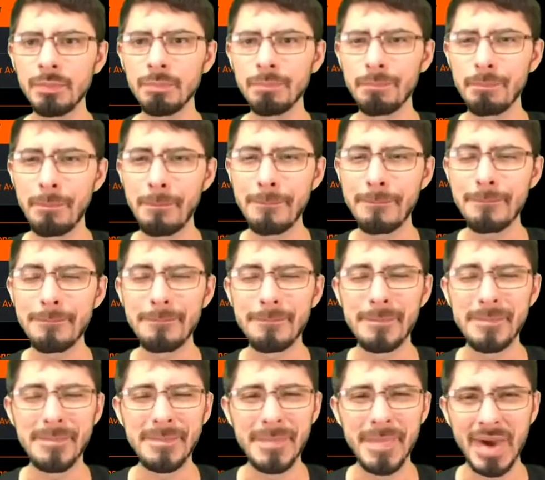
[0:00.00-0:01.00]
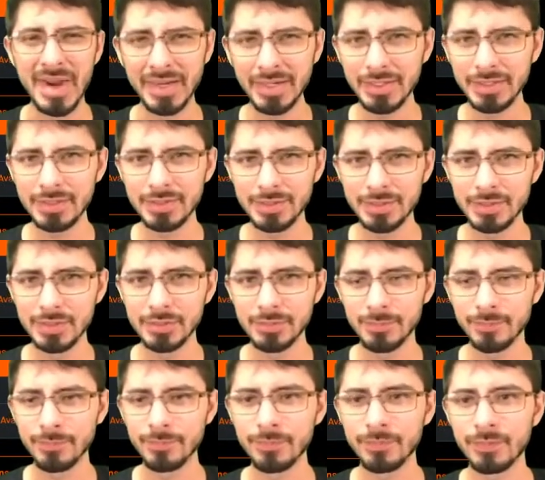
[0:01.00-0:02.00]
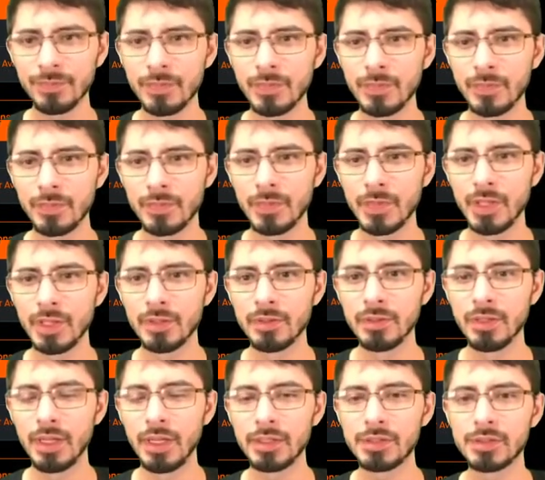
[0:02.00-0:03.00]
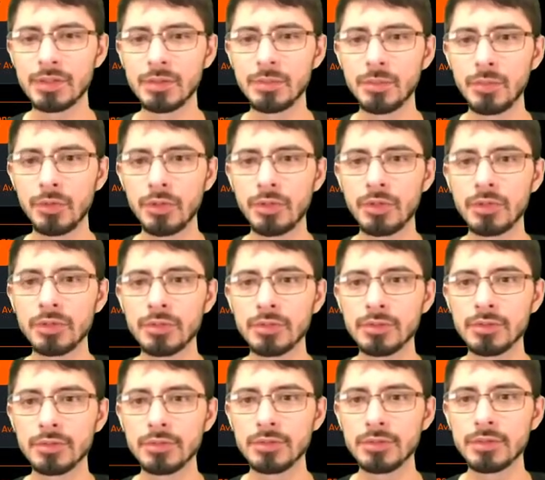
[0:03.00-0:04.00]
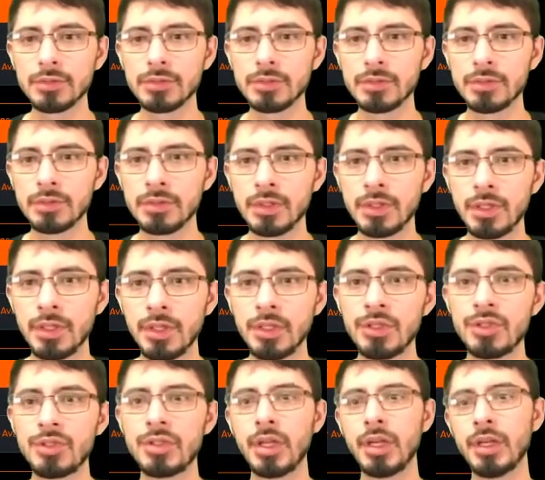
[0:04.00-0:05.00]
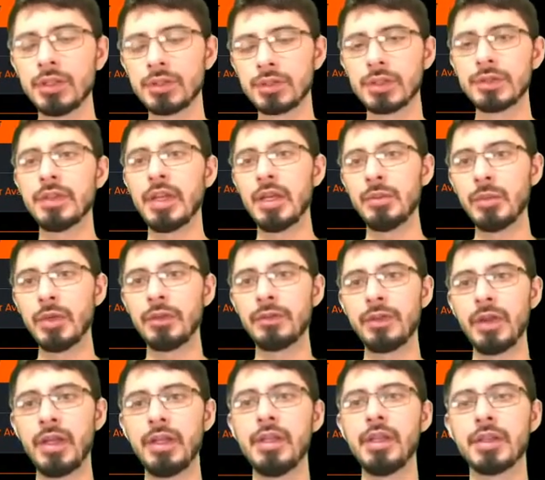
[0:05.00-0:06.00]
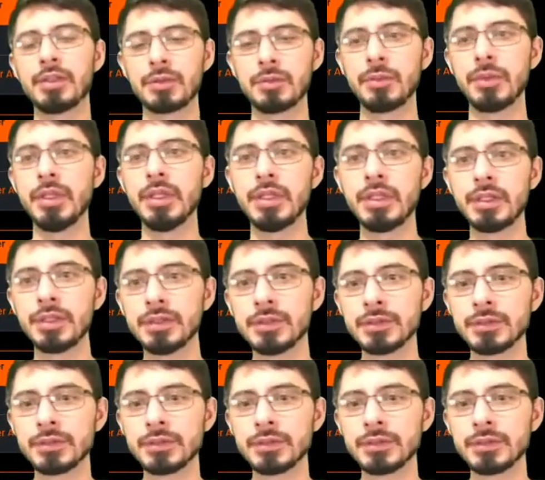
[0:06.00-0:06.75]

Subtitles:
might add some more shares of MFA next week.